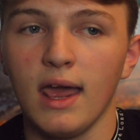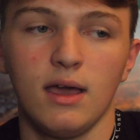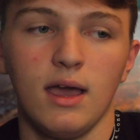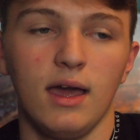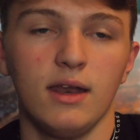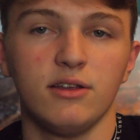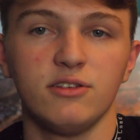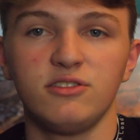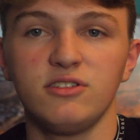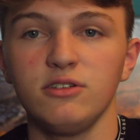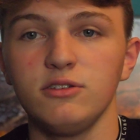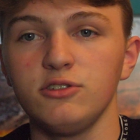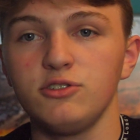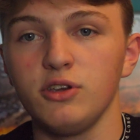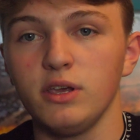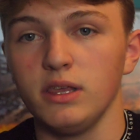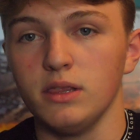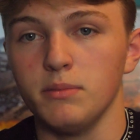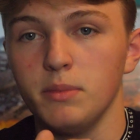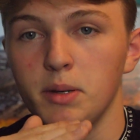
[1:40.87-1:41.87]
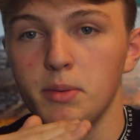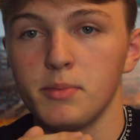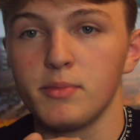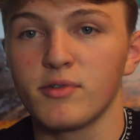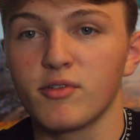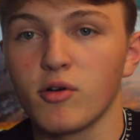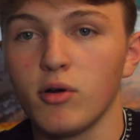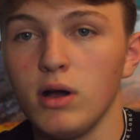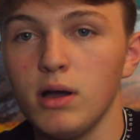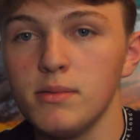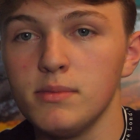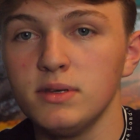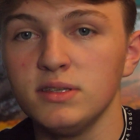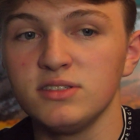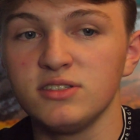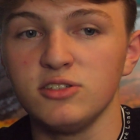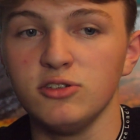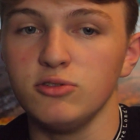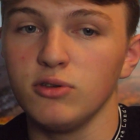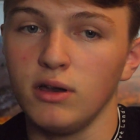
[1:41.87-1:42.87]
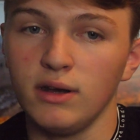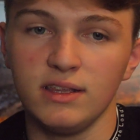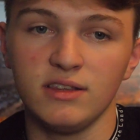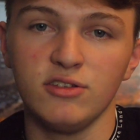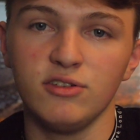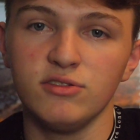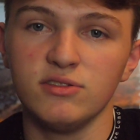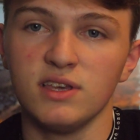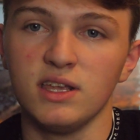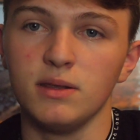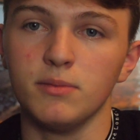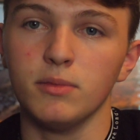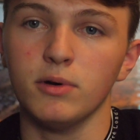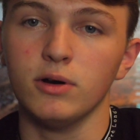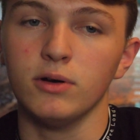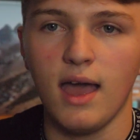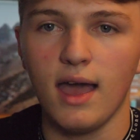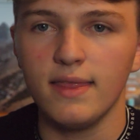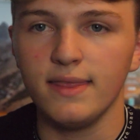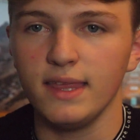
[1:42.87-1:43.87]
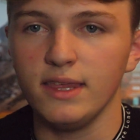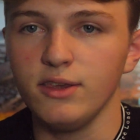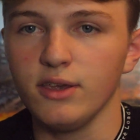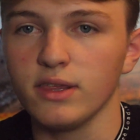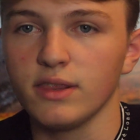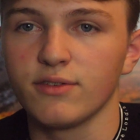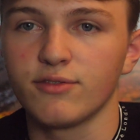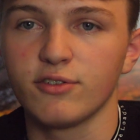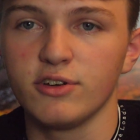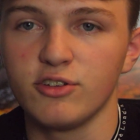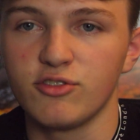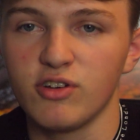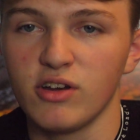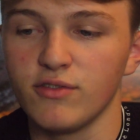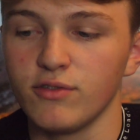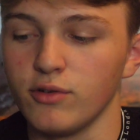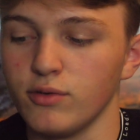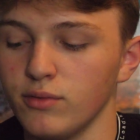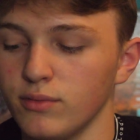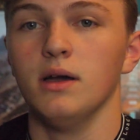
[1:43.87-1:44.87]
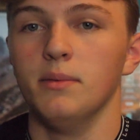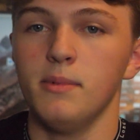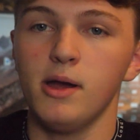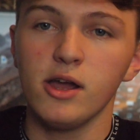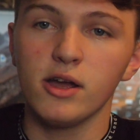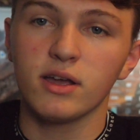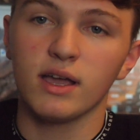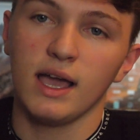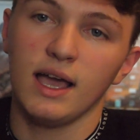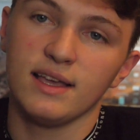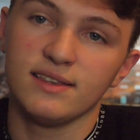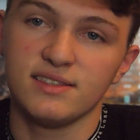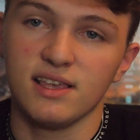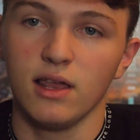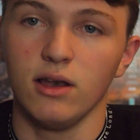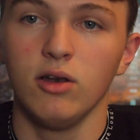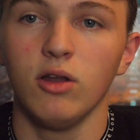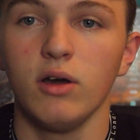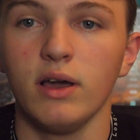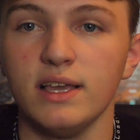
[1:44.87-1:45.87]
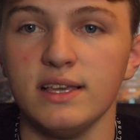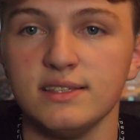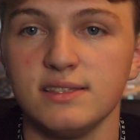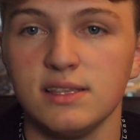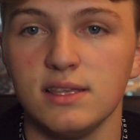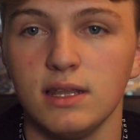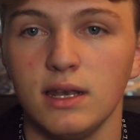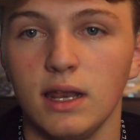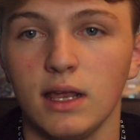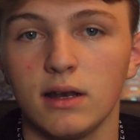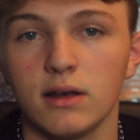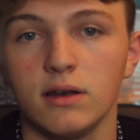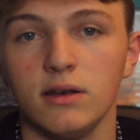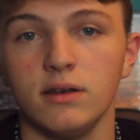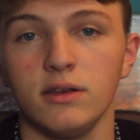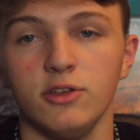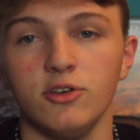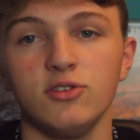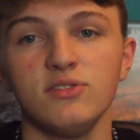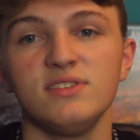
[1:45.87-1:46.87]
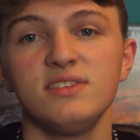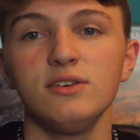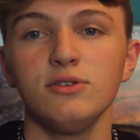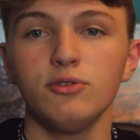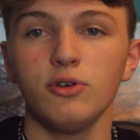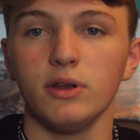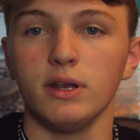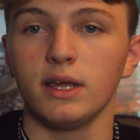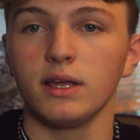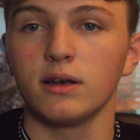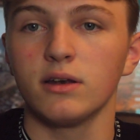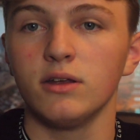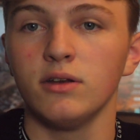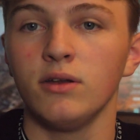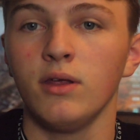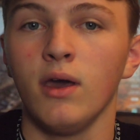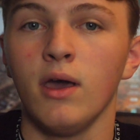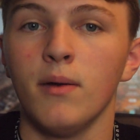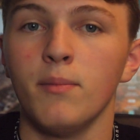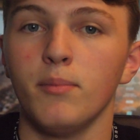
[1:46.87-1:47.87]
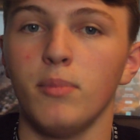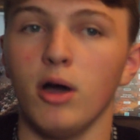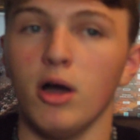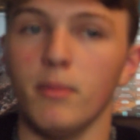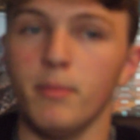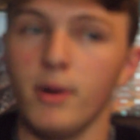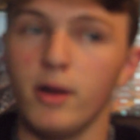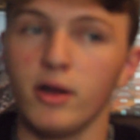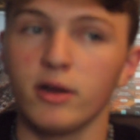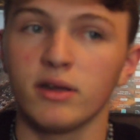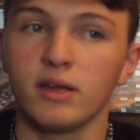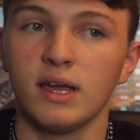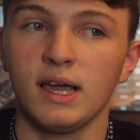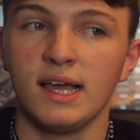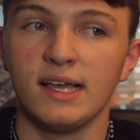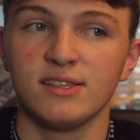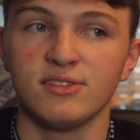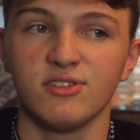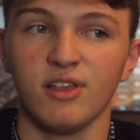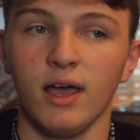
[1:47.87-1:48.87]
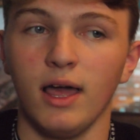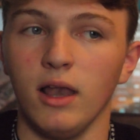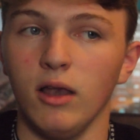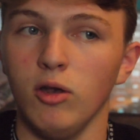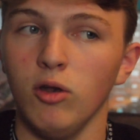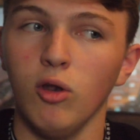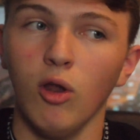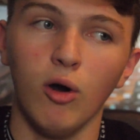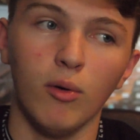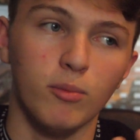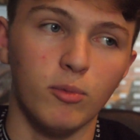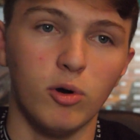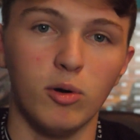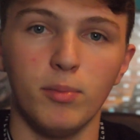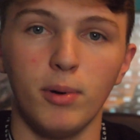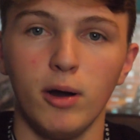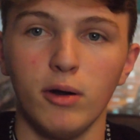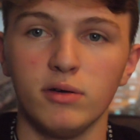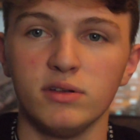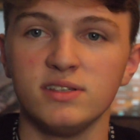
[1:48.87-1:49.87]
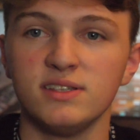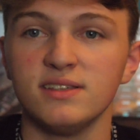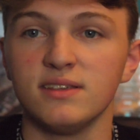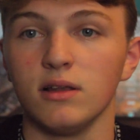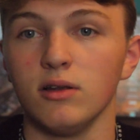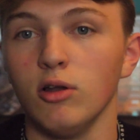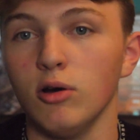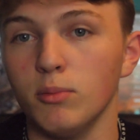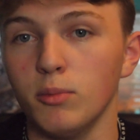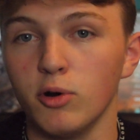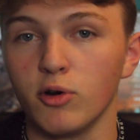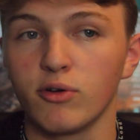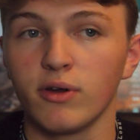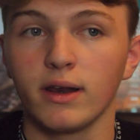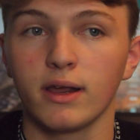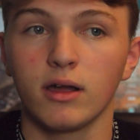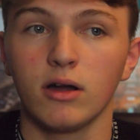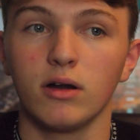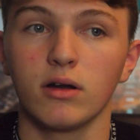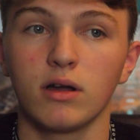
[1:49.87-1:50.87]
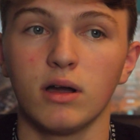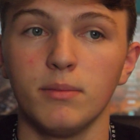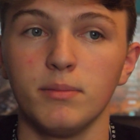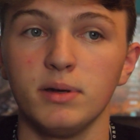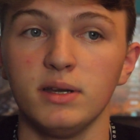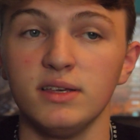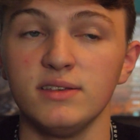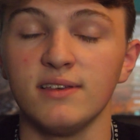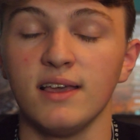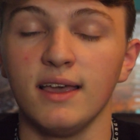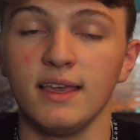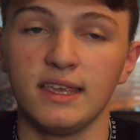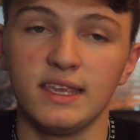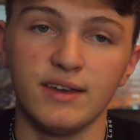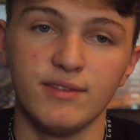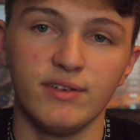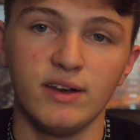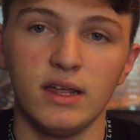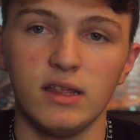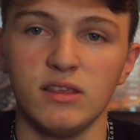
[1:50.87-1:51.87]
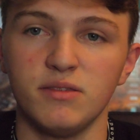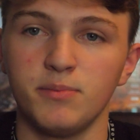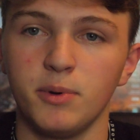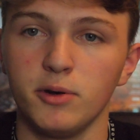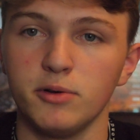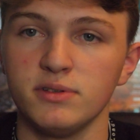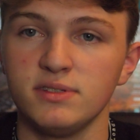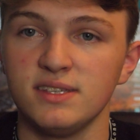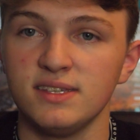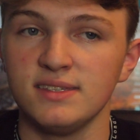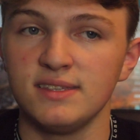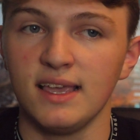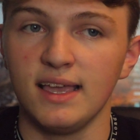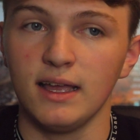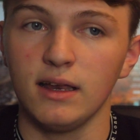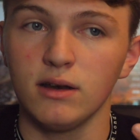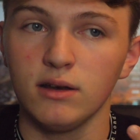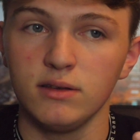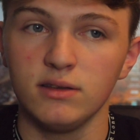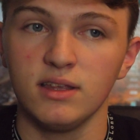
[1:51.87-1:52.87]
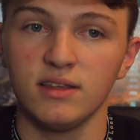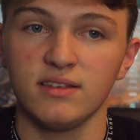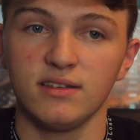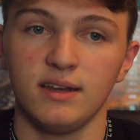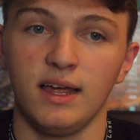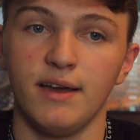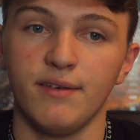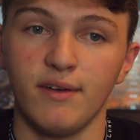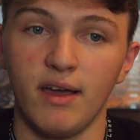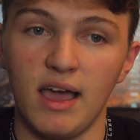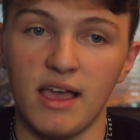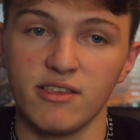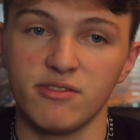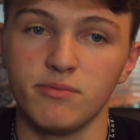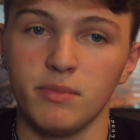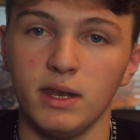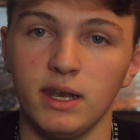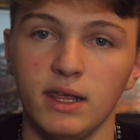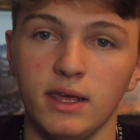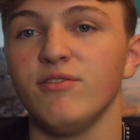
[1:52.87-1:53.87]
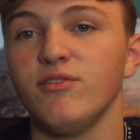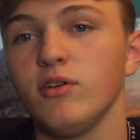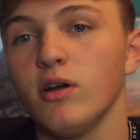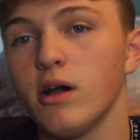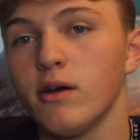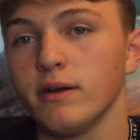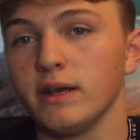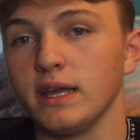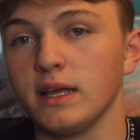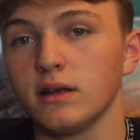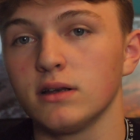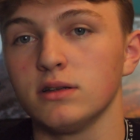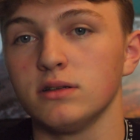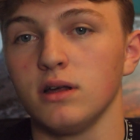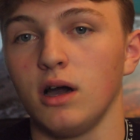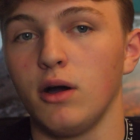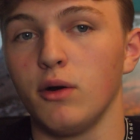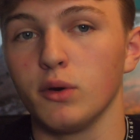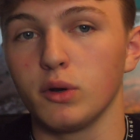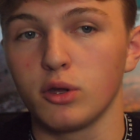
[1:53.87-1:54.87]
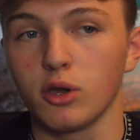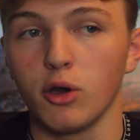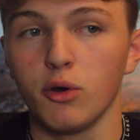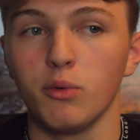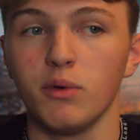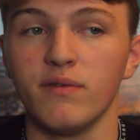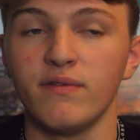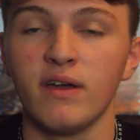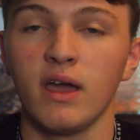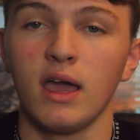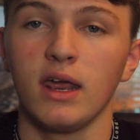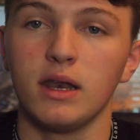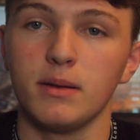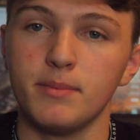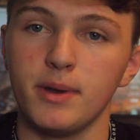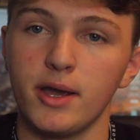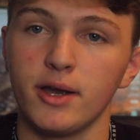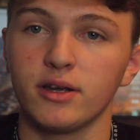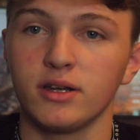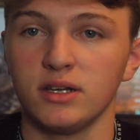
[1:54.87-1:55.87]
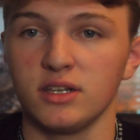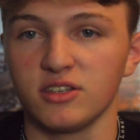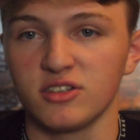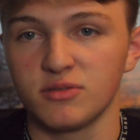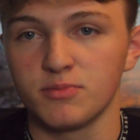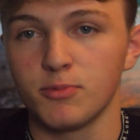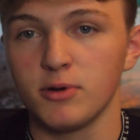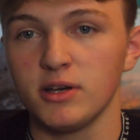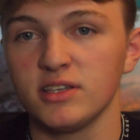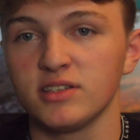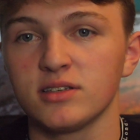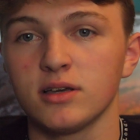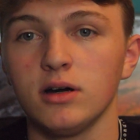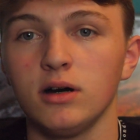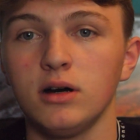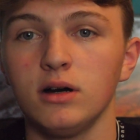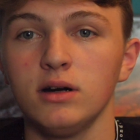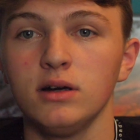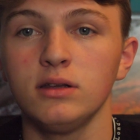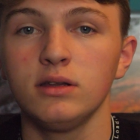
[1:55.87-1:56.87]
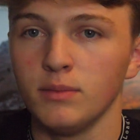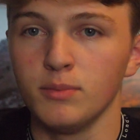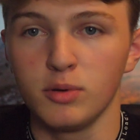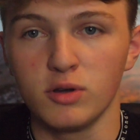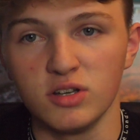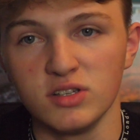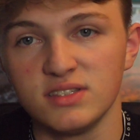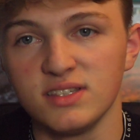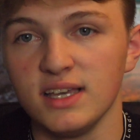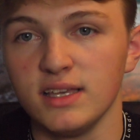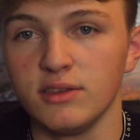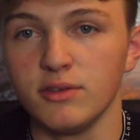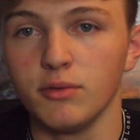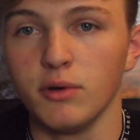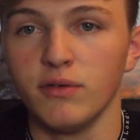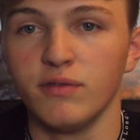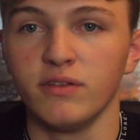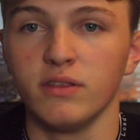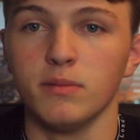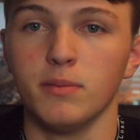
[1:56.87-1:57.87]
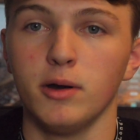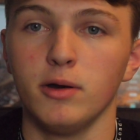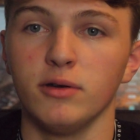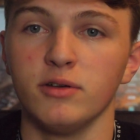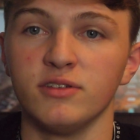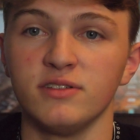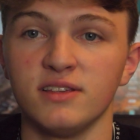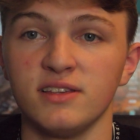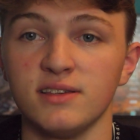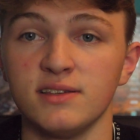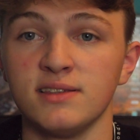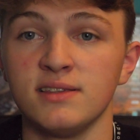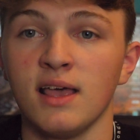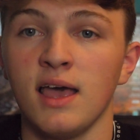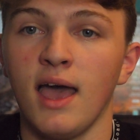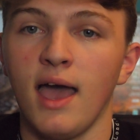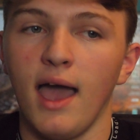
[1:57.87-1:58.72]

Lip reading: And as soon as you hit the minimum requirements, you don't need to use it anymore. And then you get the free travel. America has it a lot easier than England. You can still do it in England, but America has like a lot more bonuses, a lot more credit card companies giving out these bonuses. England doesn't have as many. If you are in England, I would go with an American Express card because they do offer the bonuses.